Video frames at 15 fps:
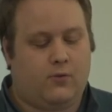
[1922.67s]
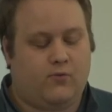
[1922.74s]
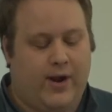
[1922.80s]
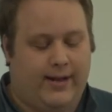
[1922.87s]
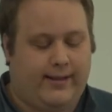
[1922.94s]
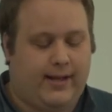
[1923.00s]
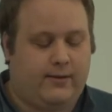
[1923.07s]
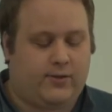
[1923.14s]

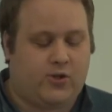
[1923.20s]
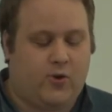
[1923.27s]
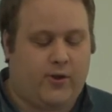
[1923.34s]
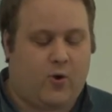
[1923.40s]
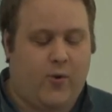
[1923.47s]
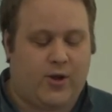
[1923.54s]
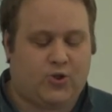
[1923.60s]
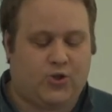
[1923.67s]
Right. That, so the
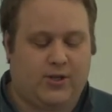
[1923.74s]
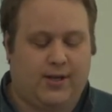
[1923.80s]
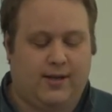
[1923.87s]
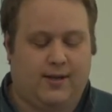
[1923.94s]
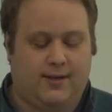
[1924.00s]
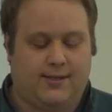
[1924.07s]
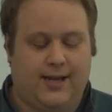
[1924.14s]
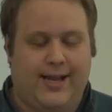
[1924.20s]
question
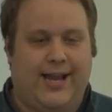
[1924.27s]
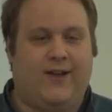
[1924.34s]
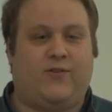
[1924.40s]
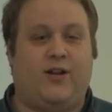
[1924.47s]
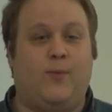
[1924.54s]
is, if the